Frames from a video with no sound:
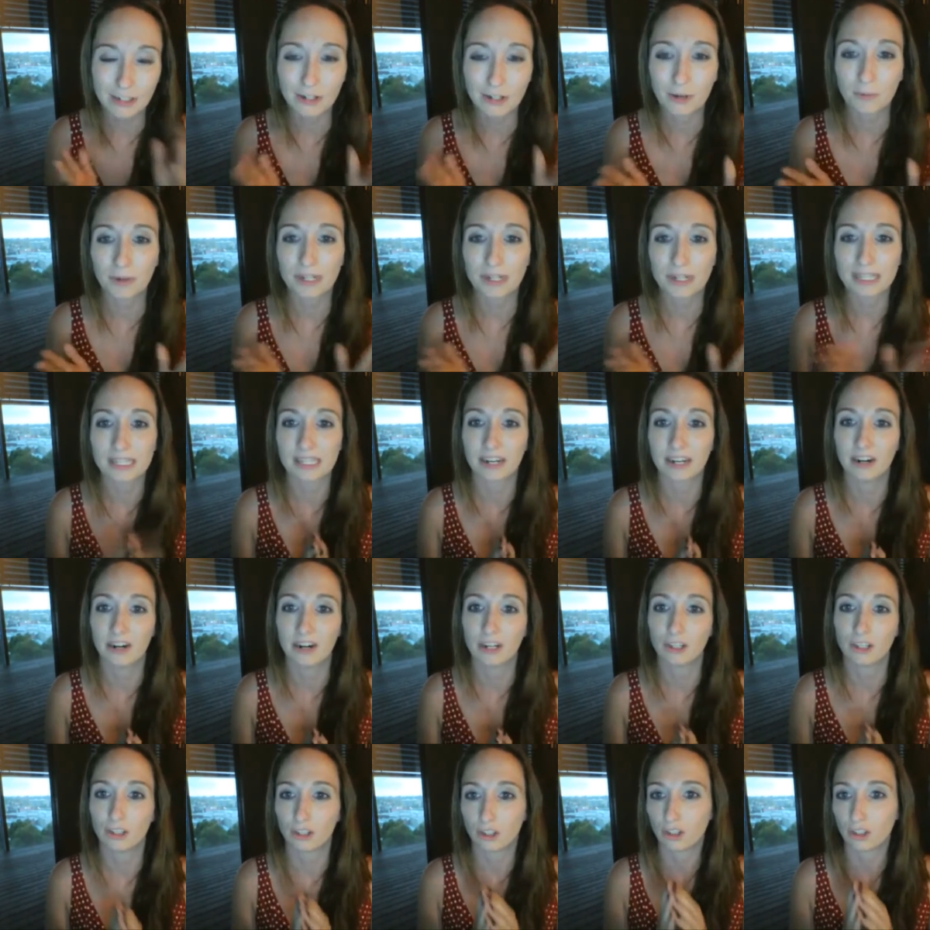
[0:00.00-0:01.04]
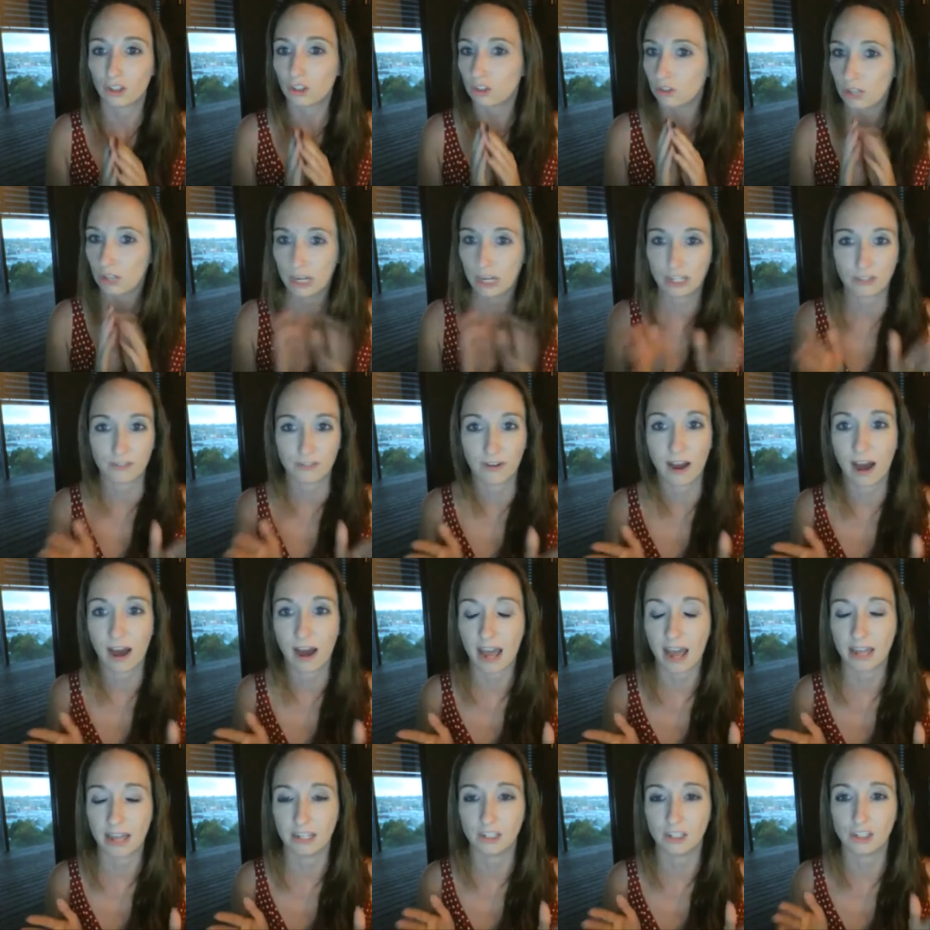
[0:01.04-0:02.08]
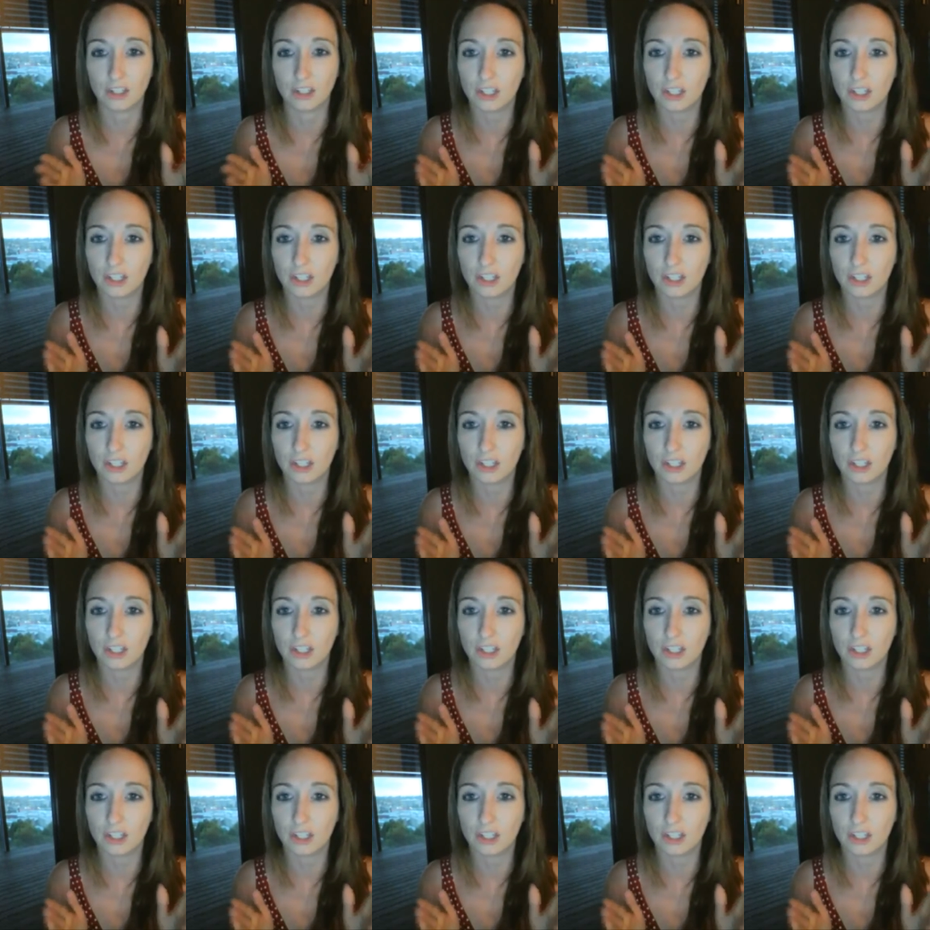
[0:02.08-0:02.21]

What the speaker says: you know what, Sarah, it's fine.